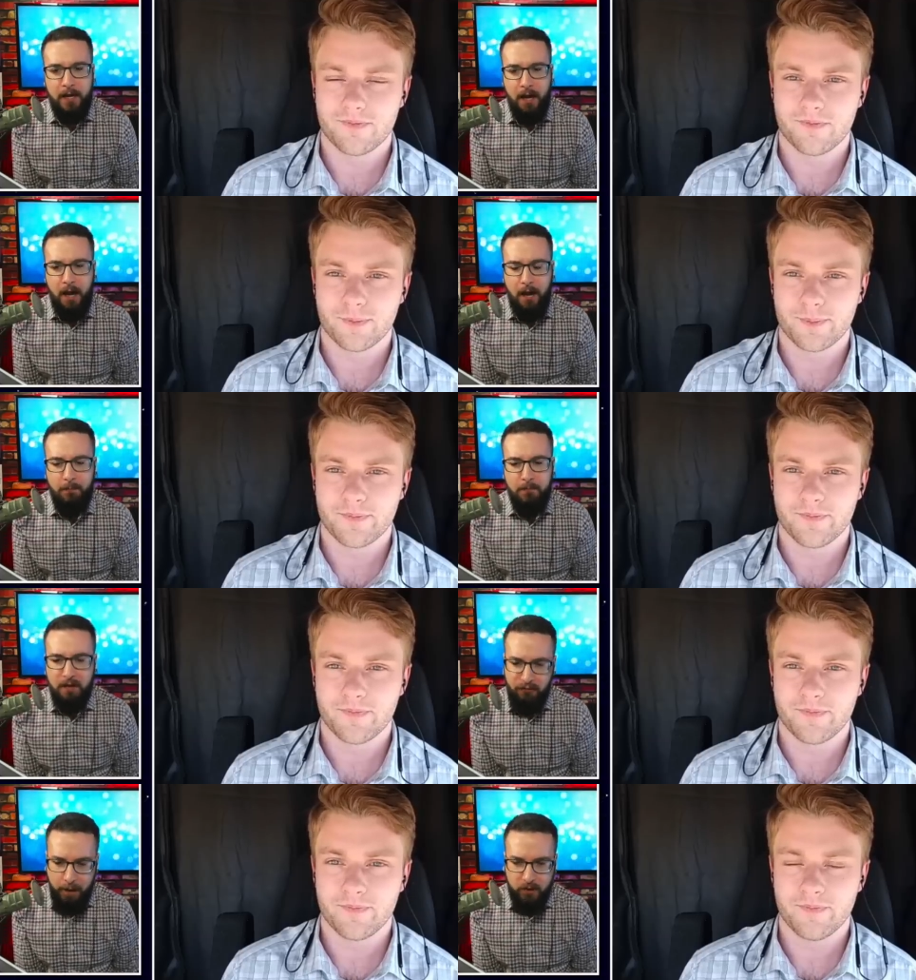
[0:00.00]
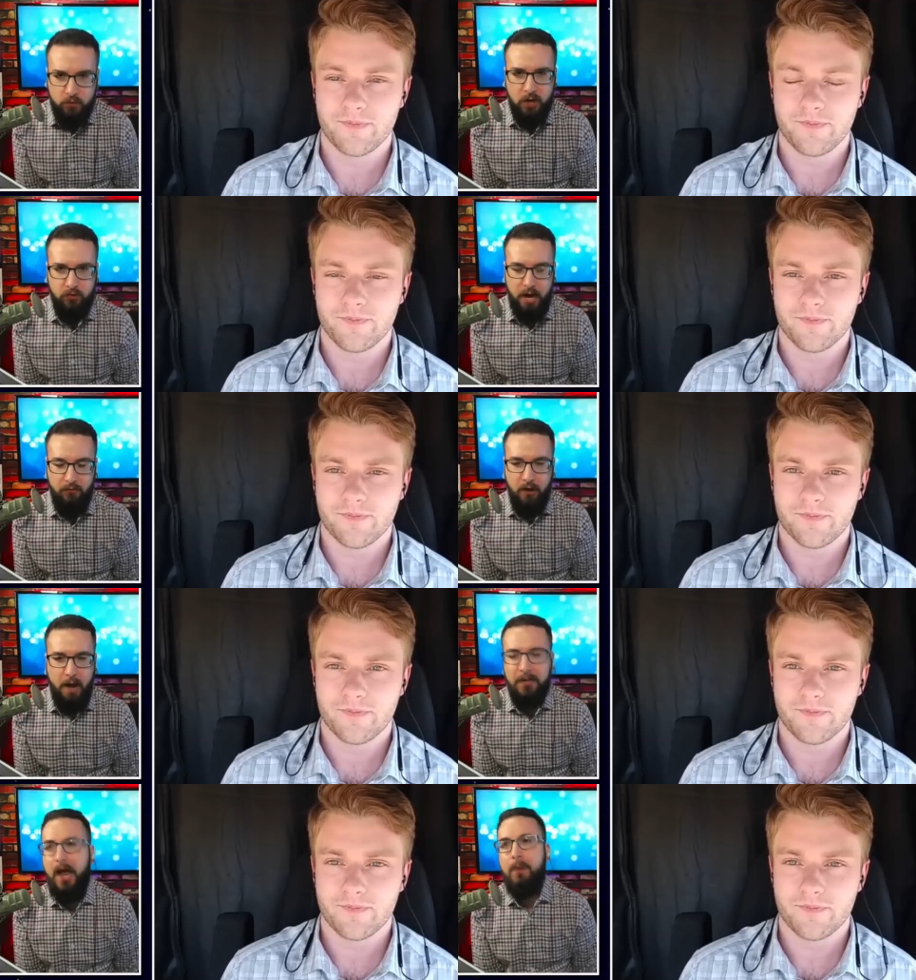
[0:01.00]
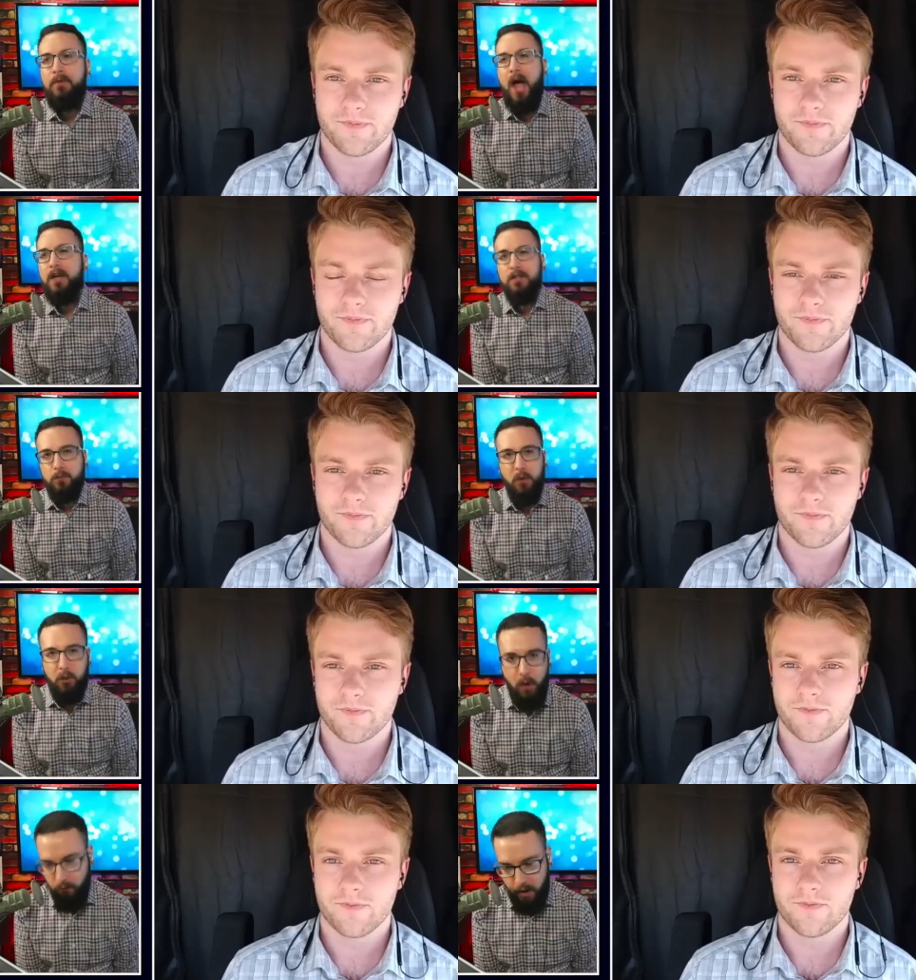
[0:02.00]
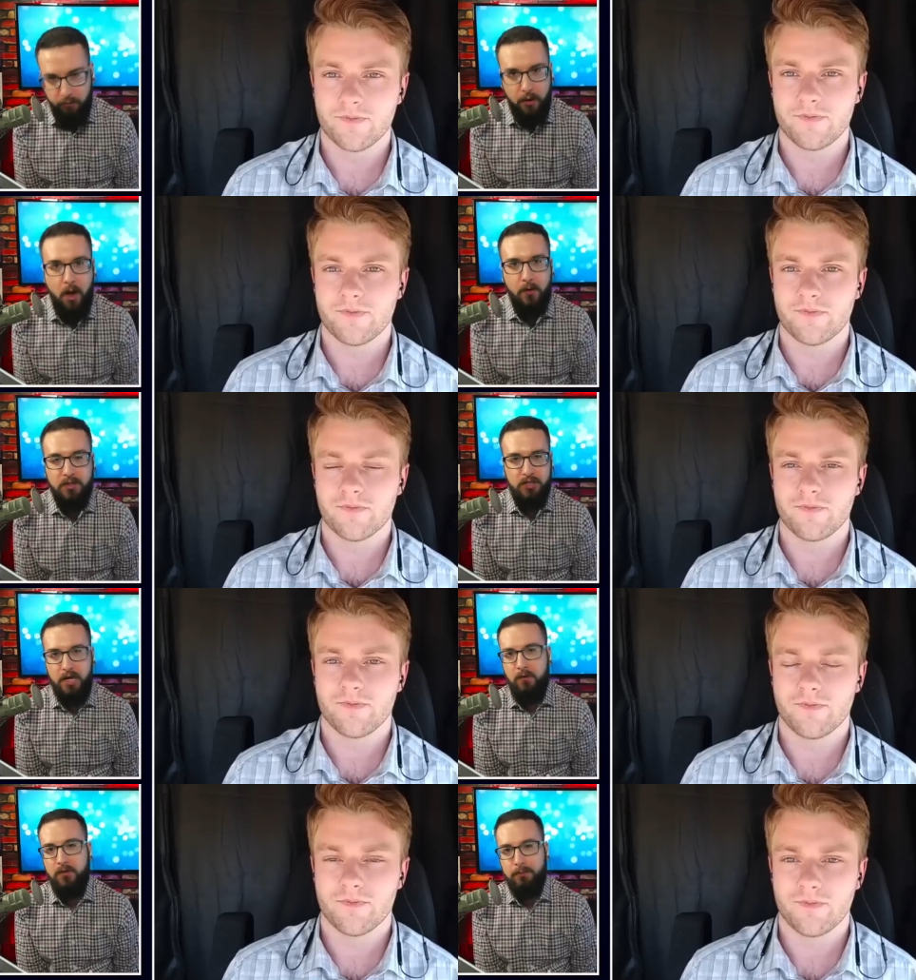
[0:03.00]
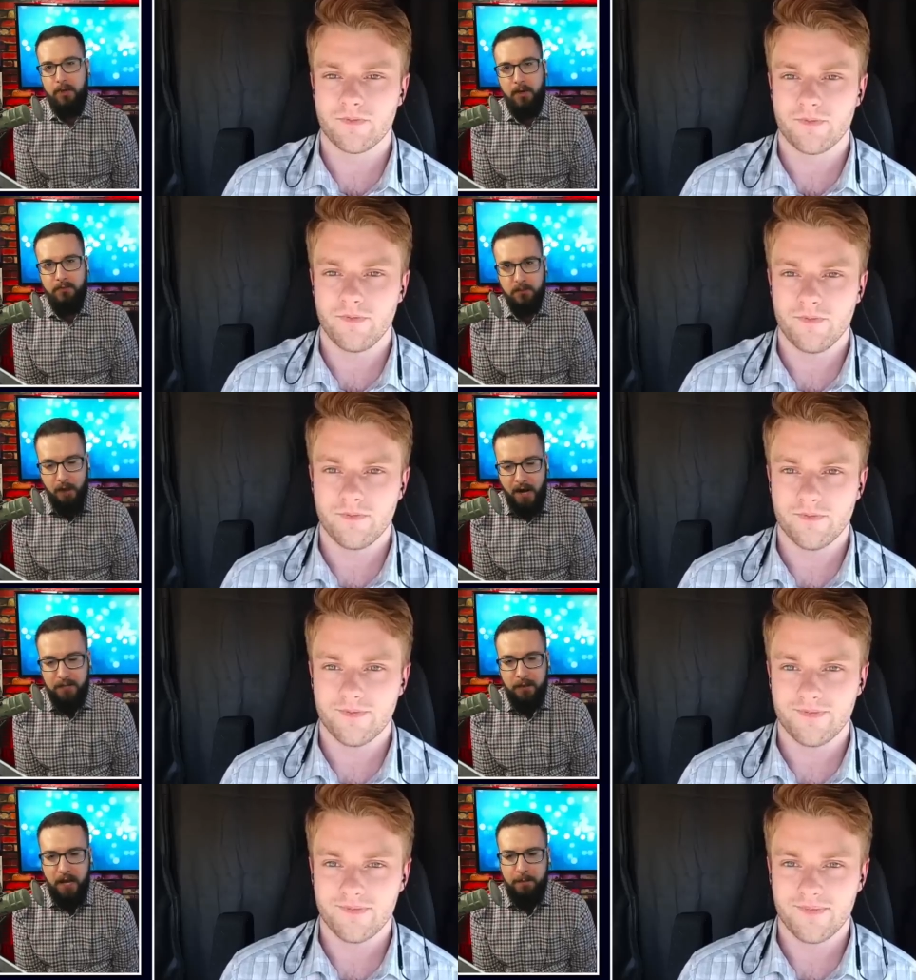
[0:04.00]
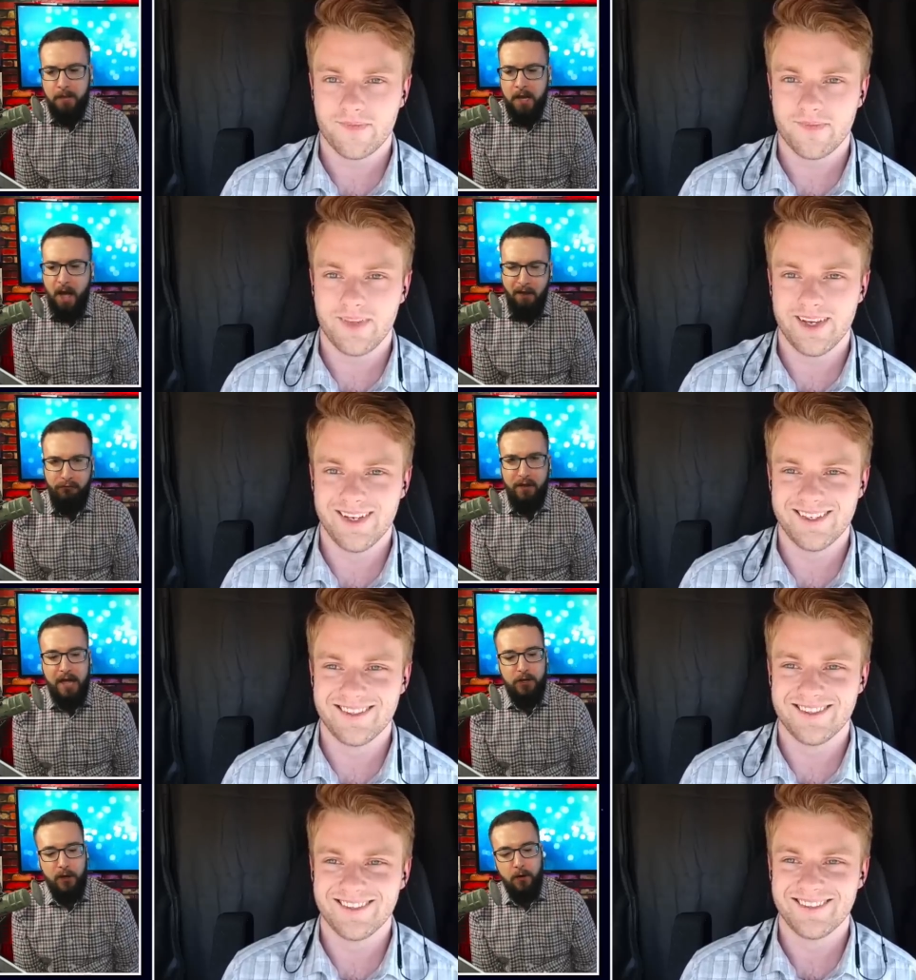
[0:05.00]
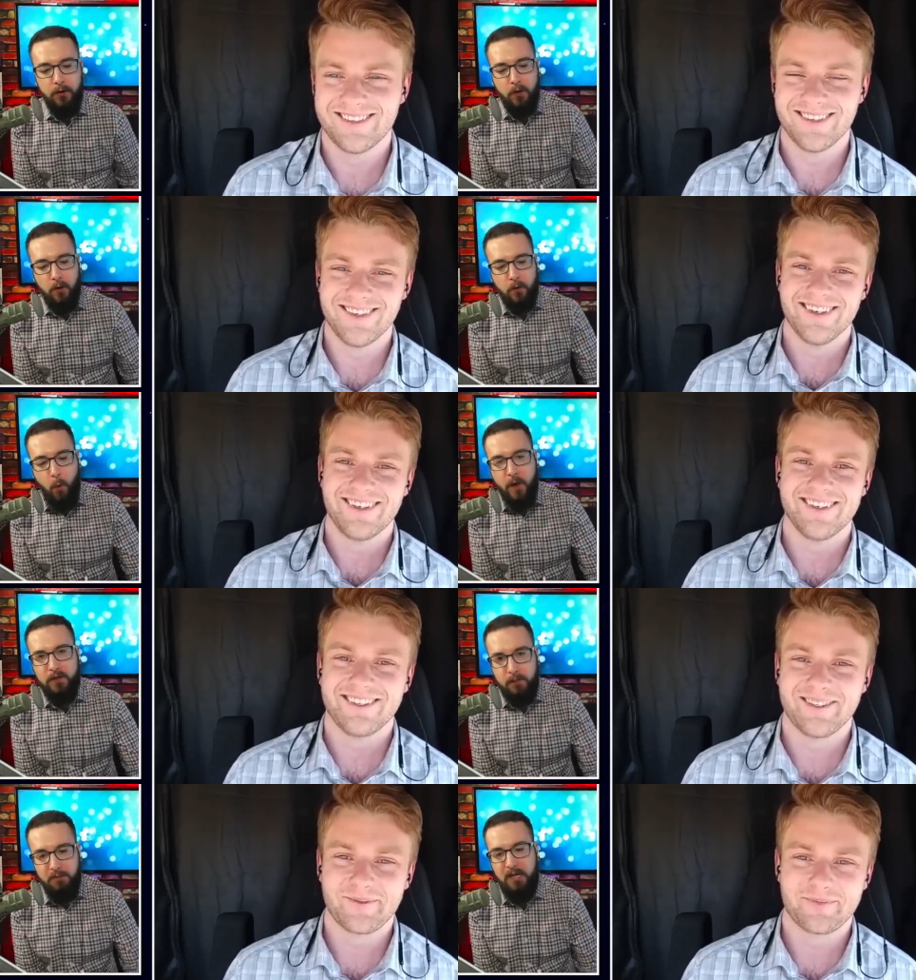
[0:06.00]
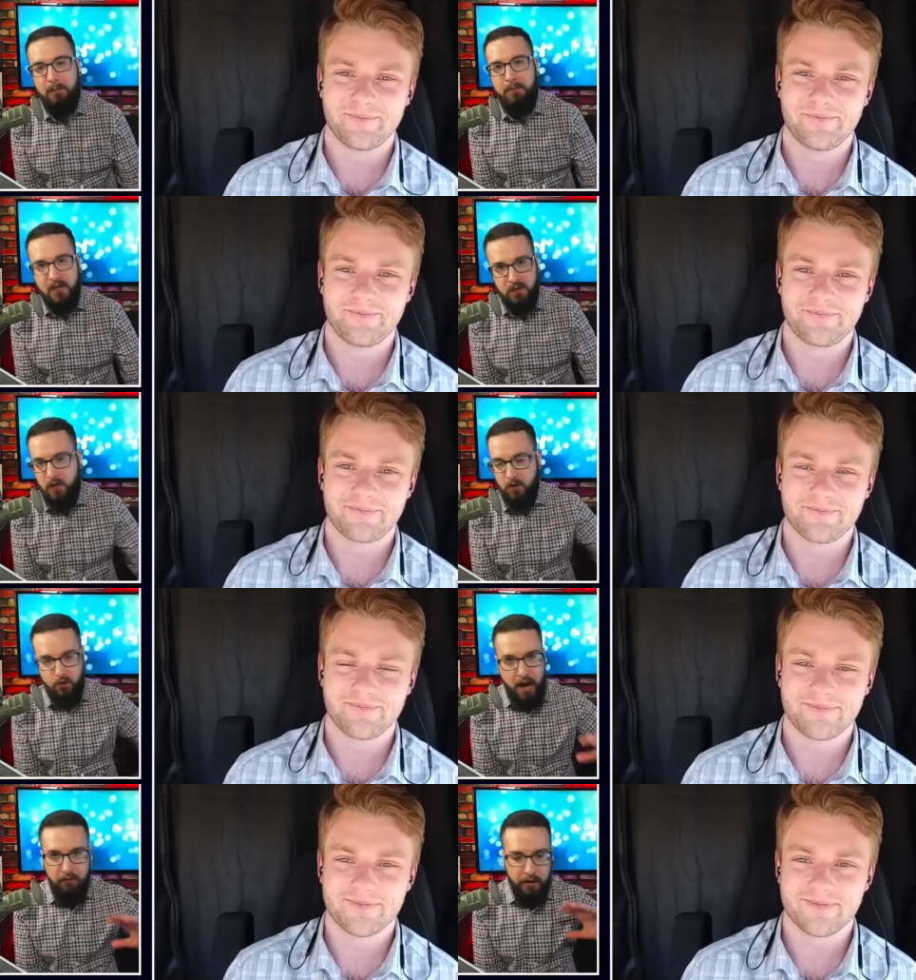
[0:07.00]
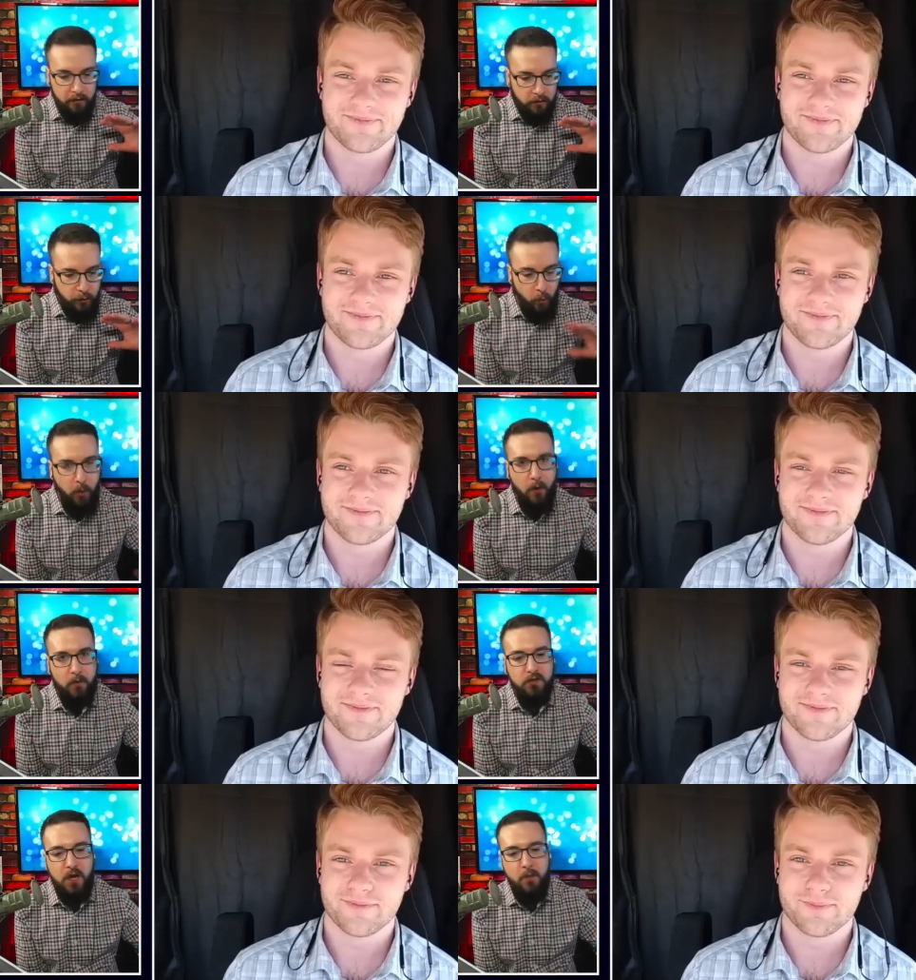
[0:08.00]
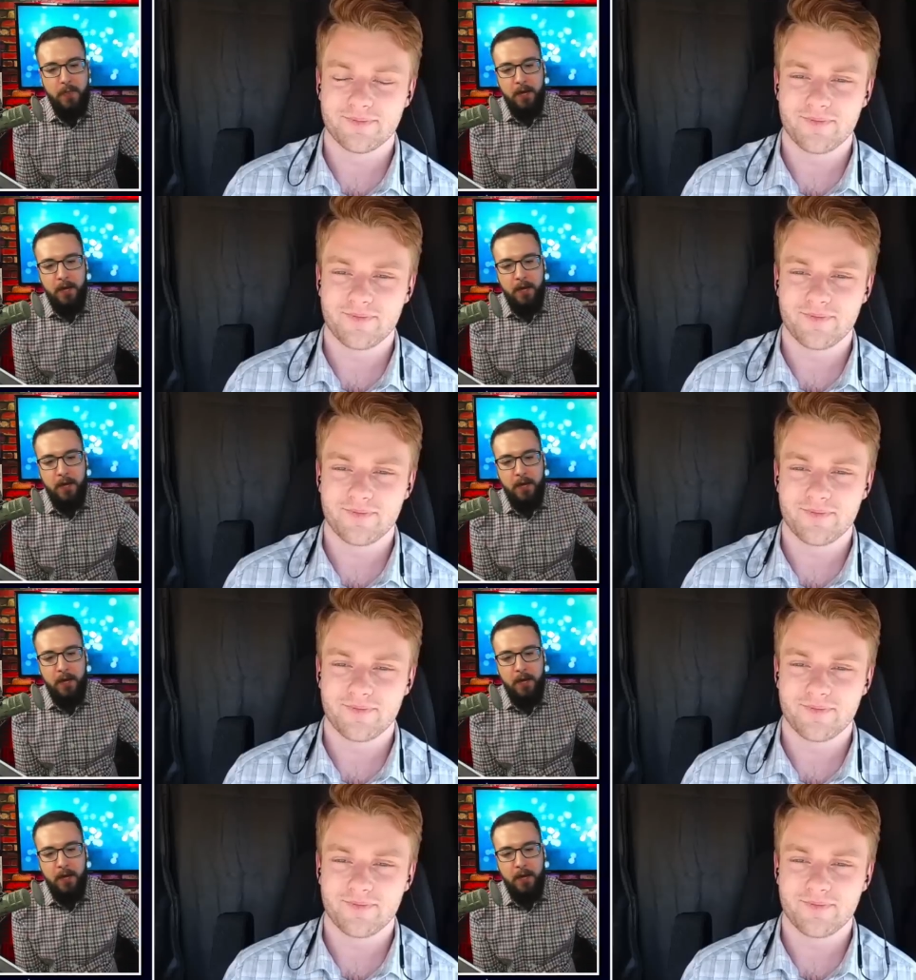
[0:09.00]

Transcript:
Speaker 1: um, if I'm a truck driver, I mean, I'm, I just wouldn't want to run for Congress in general. So maybe I'm just biased, but like, I feel like you're, you're going to be busy. You're traveling the world. So